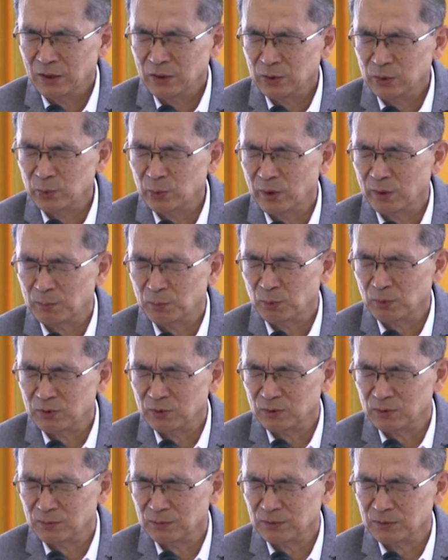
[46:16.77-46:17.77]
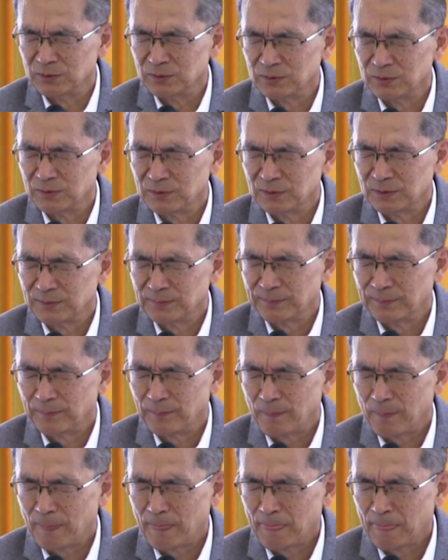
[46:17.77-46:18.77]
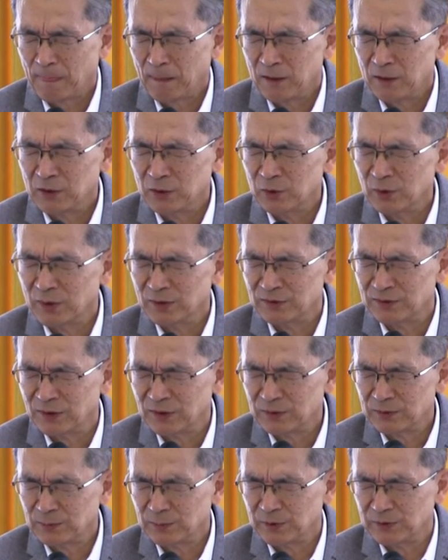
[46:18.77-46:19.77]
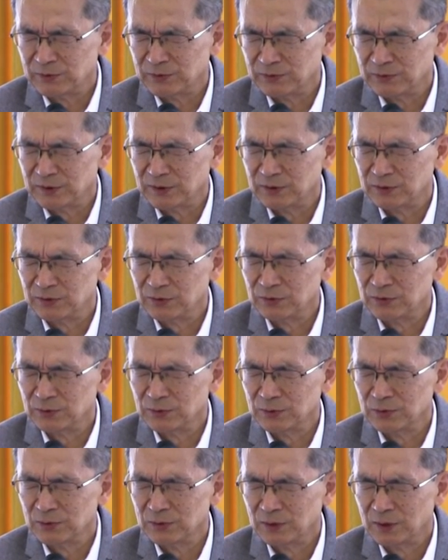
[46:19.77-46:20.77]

your point of view. You are desperately to